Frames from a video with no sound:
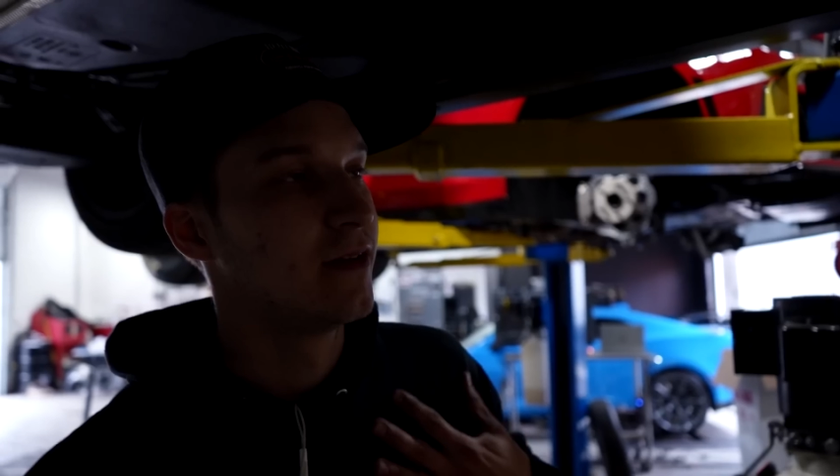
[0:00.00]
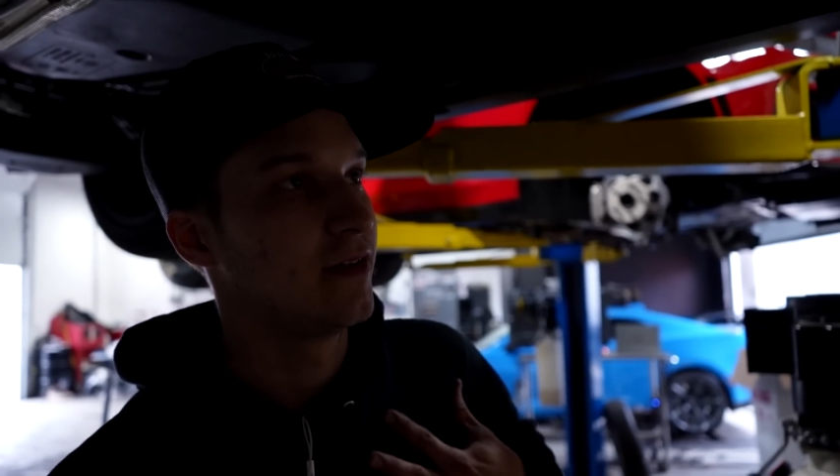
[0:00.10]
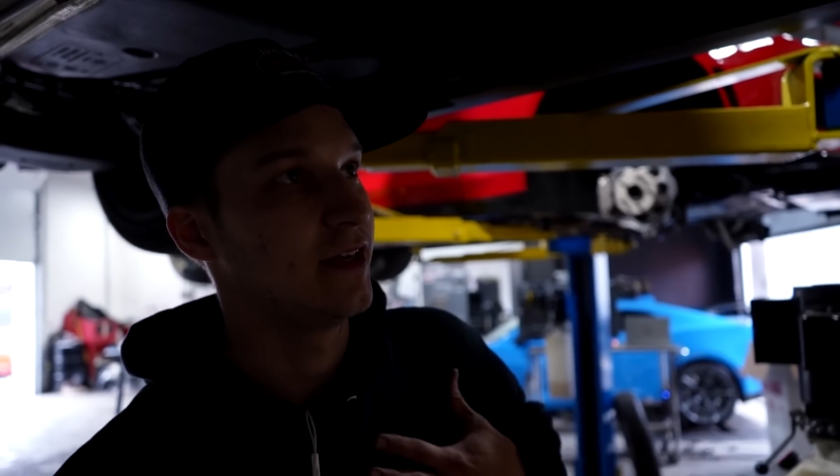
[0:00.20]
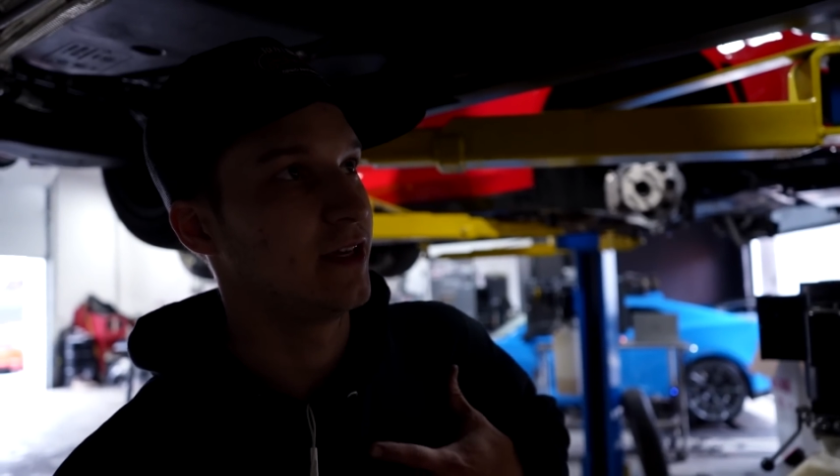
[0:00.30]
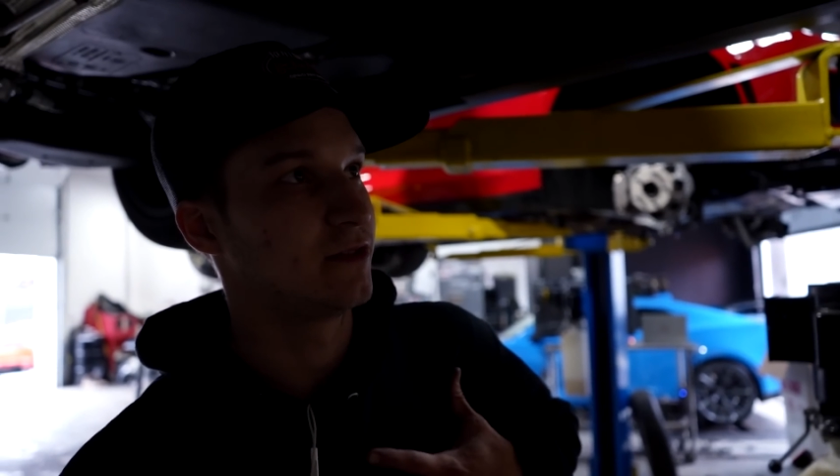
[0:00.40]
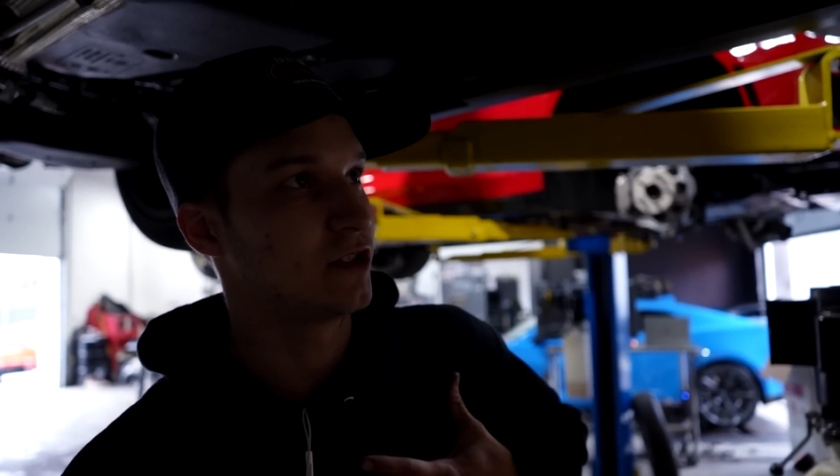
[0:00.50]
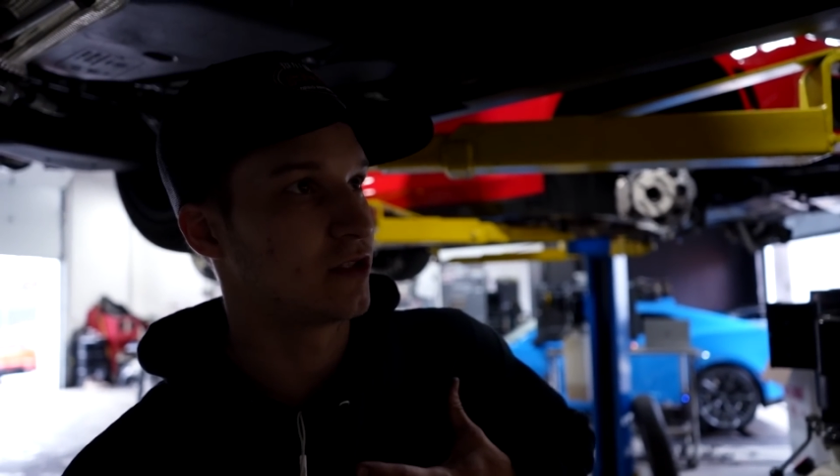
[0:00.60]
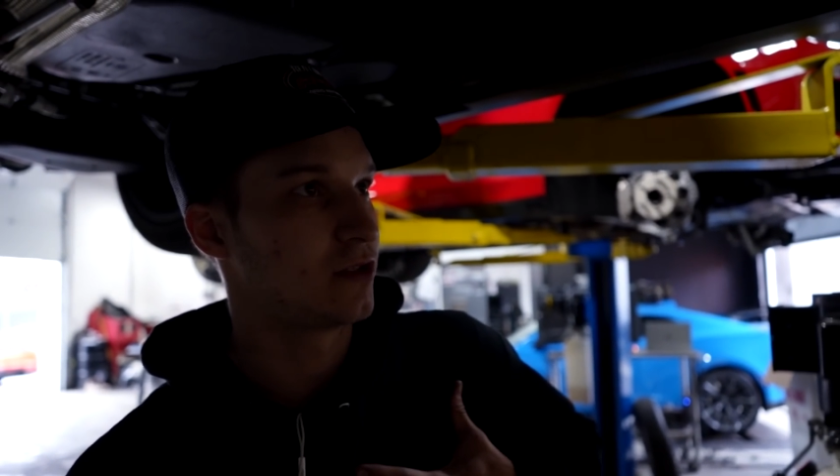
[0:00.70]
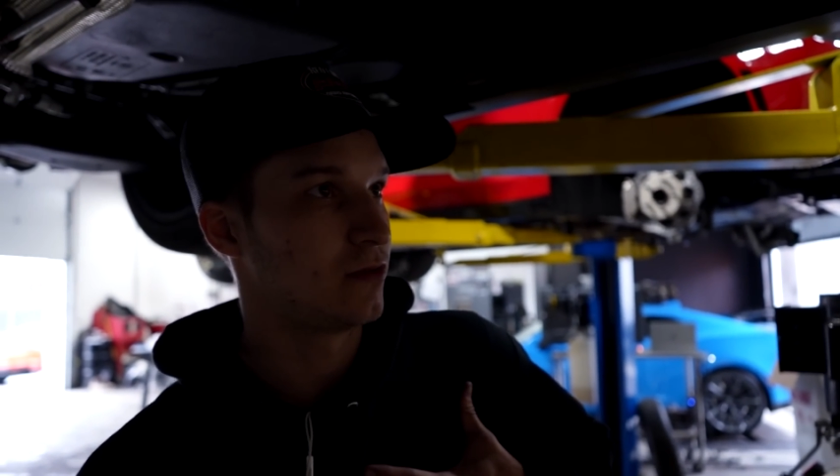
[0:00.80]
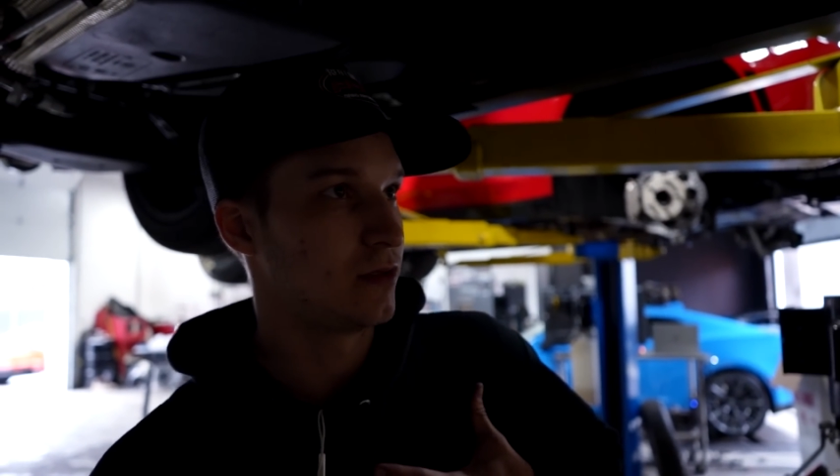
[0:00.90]
It was
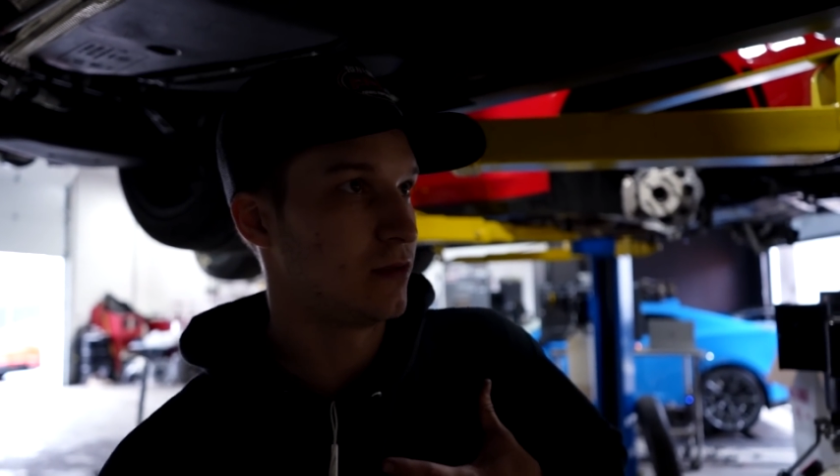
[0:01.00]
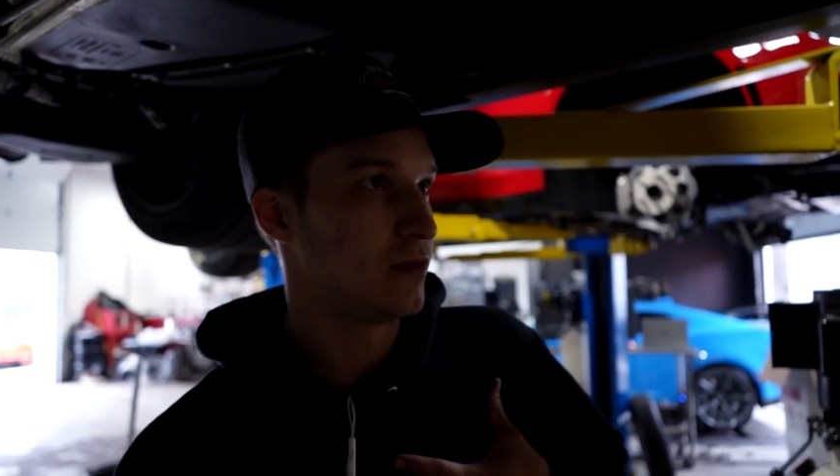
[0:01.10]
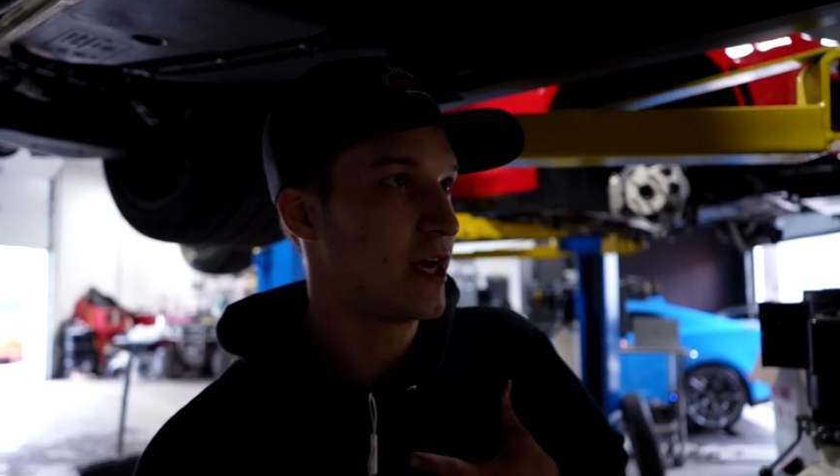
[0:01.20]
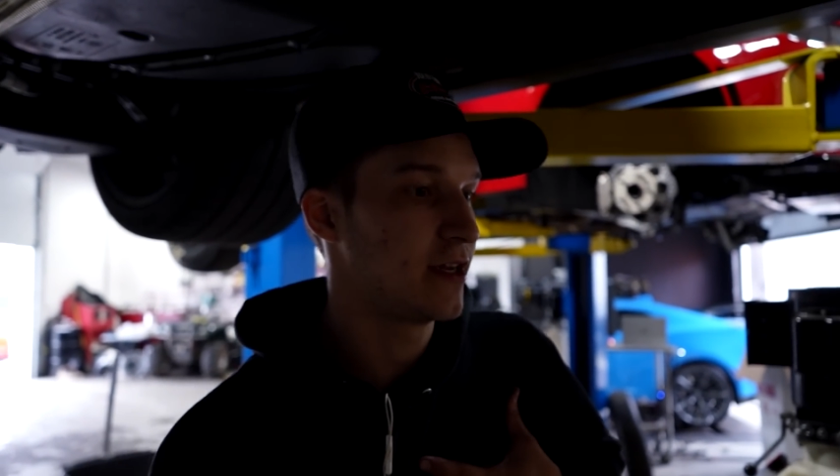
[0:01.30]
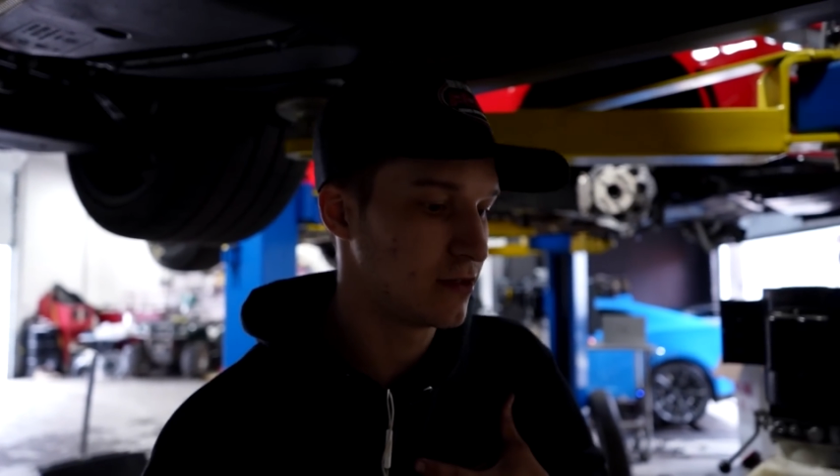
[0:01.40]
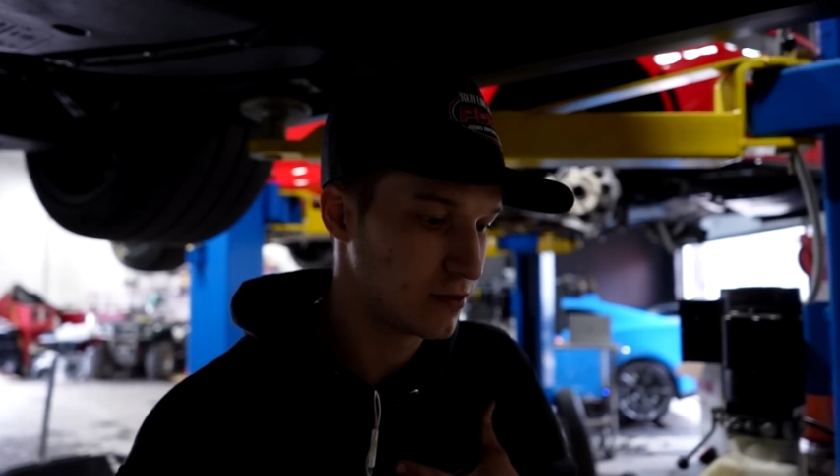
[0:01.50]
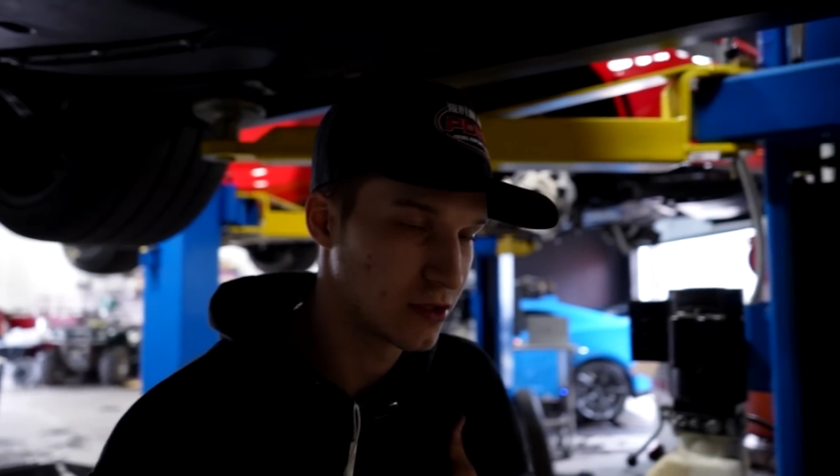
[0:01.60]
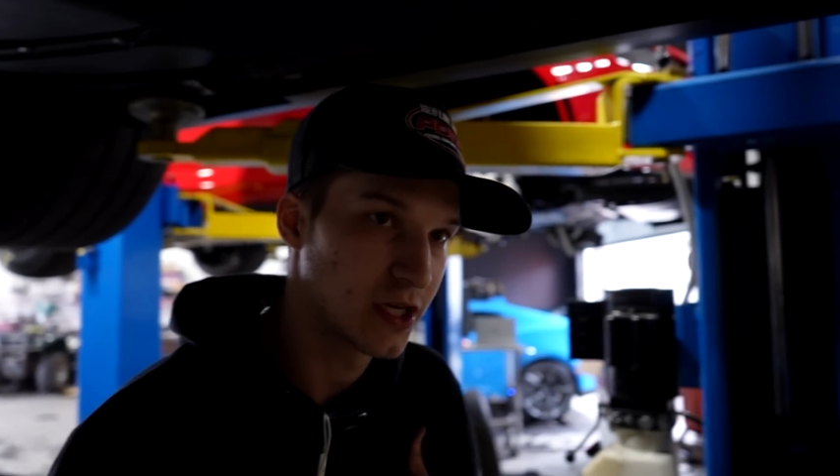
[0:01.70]
just doing headers,